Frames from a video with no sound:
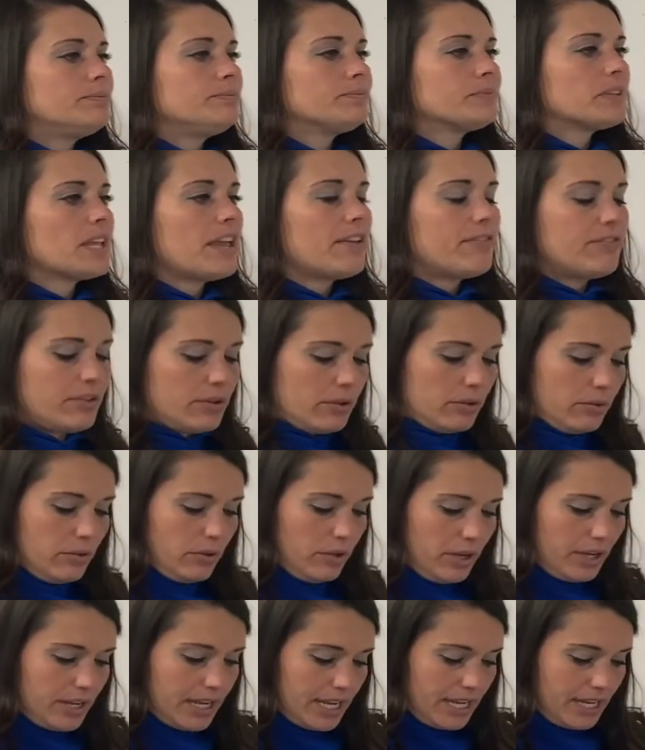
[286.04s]
if you
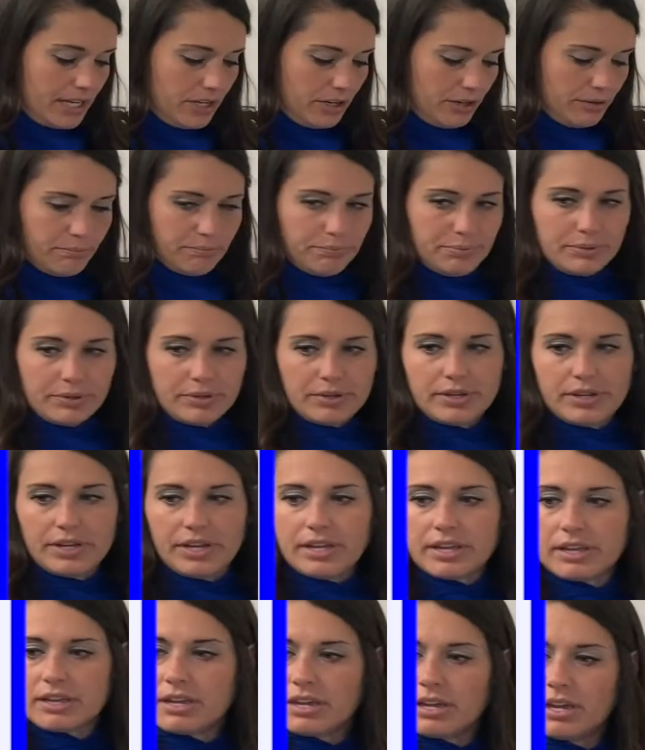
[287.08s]
look in your
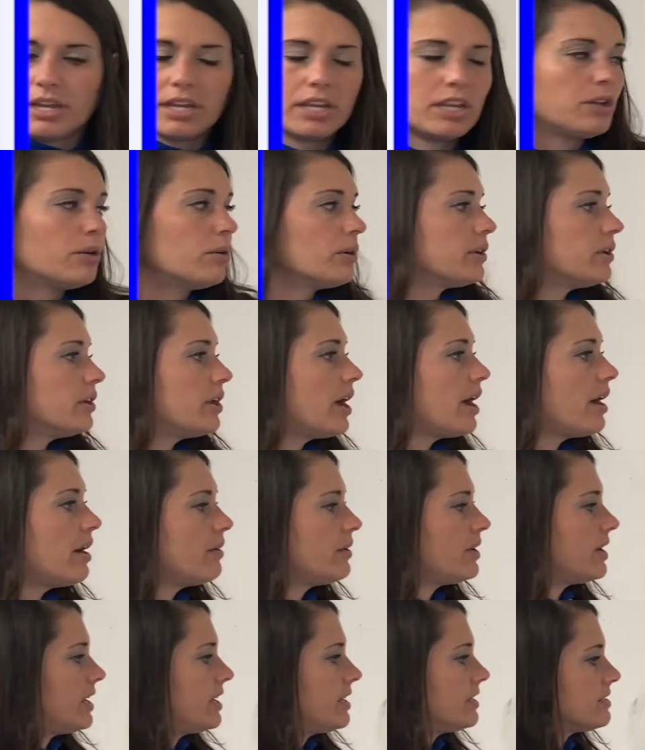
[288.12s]
book, you will
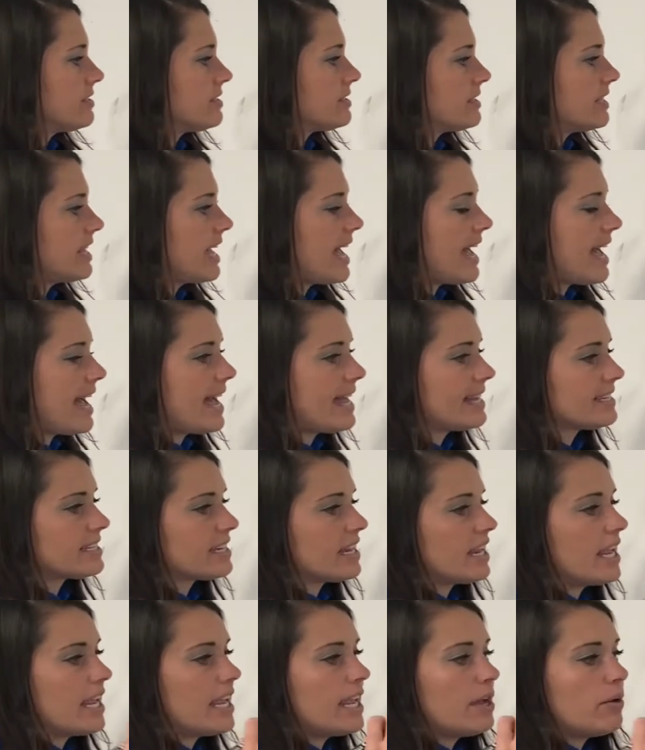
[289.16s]
notice that
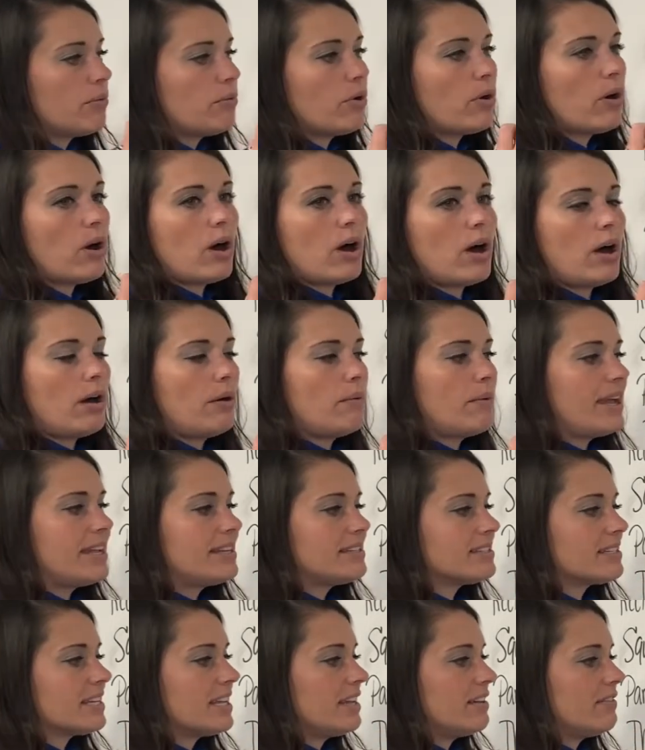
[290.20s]
it will always
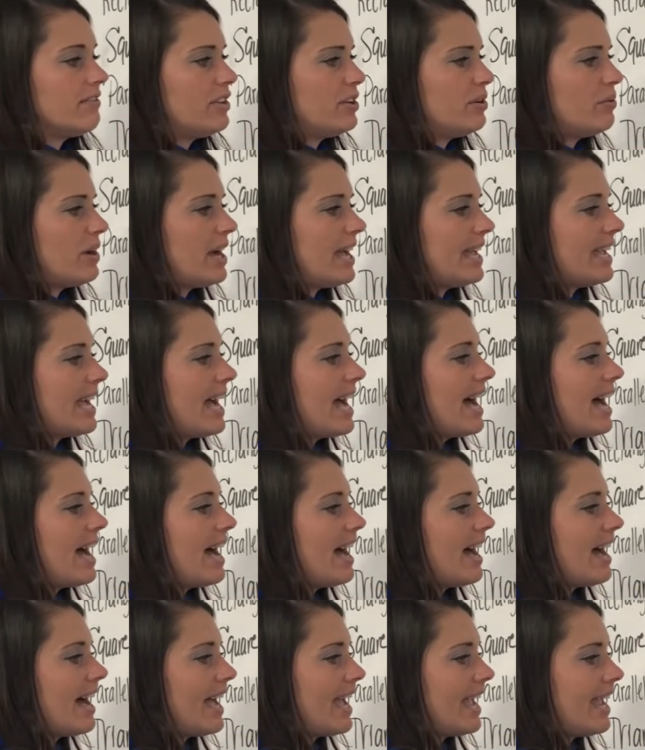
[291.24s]
give you a
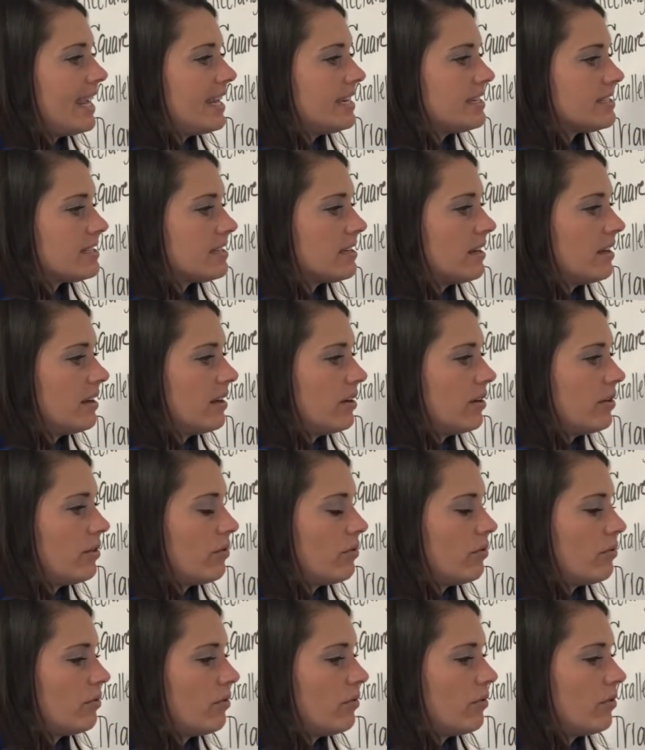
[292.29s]
height
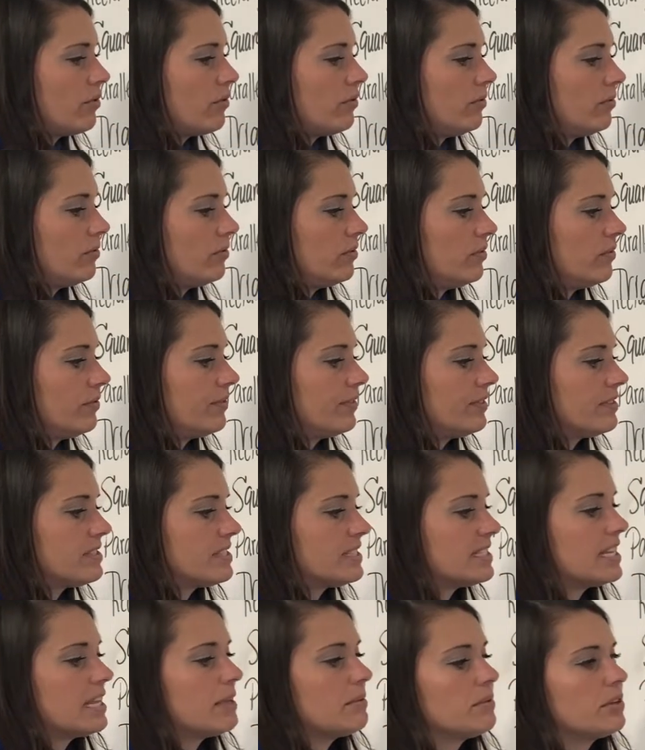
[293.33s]

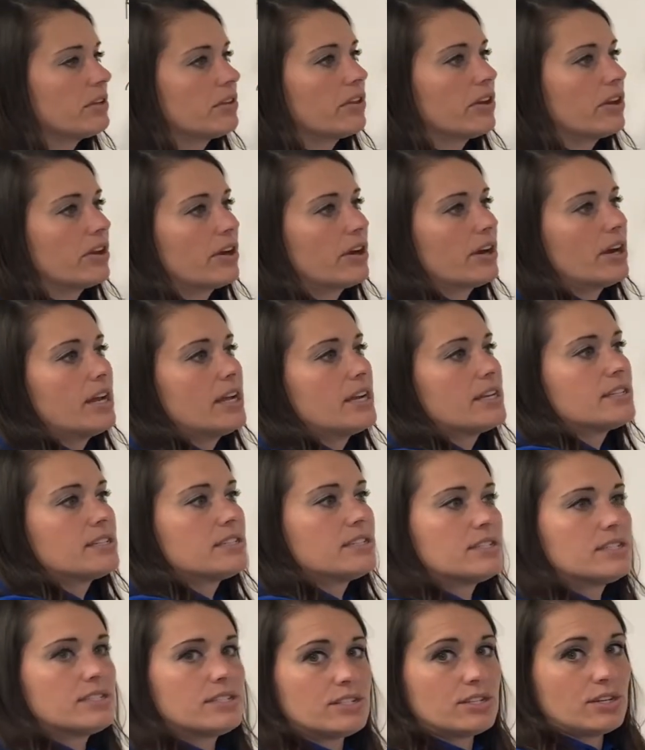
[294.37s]
similar
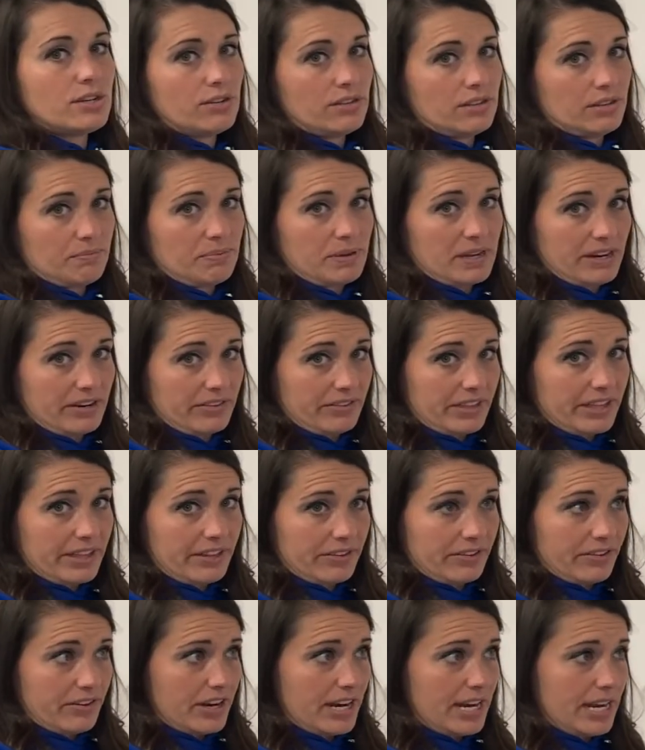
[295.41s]
to the
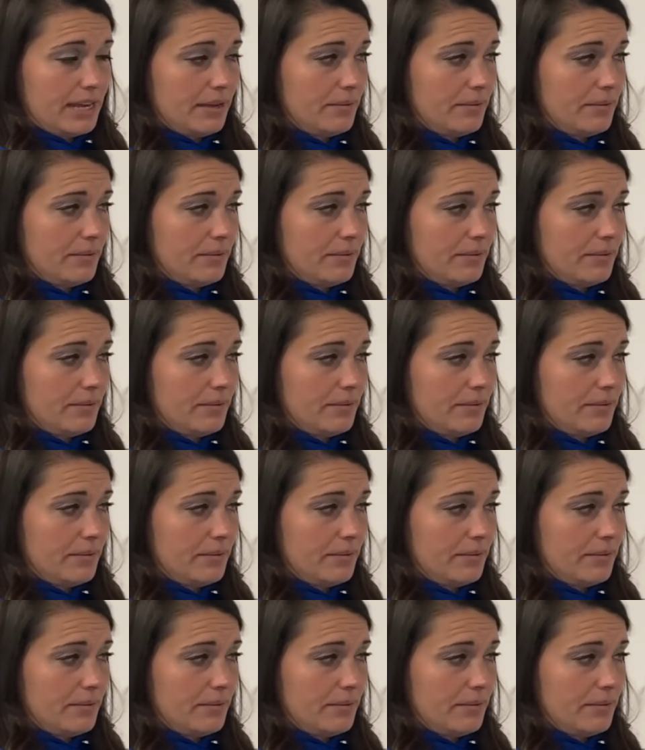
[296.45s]
parallelogram.